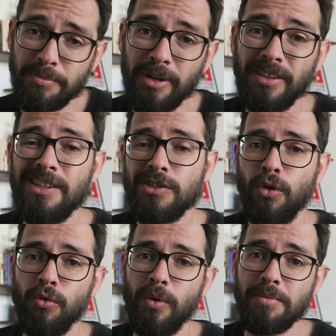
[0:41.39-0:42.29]
to build his
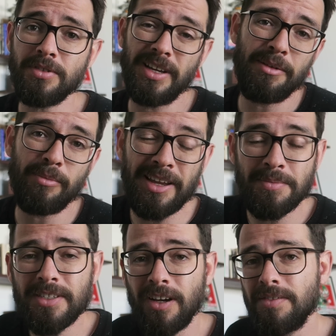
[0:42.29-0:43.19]
own website by
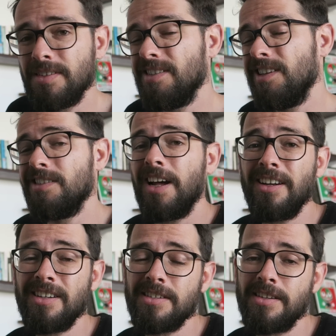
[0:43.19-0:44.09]
himself since he's
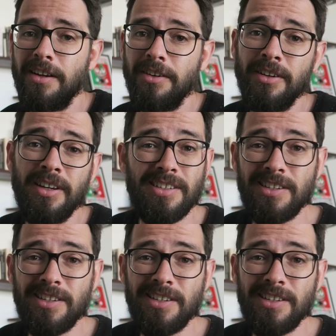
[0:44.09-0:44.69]
not a designer,